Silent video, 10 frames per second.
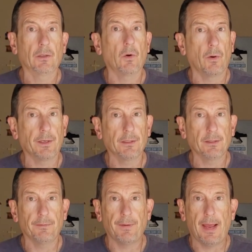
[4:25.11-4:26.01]
According
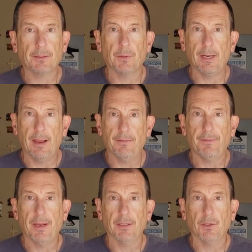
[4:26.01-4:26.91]
to the factory
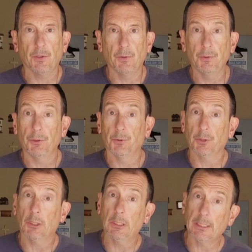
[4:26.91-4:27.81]
FAQs, you
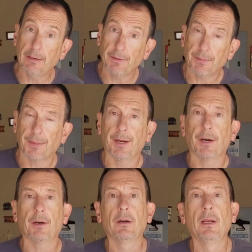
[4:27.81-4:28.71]
should leave it
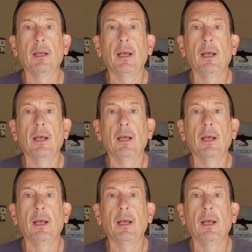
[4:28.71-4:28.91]
there.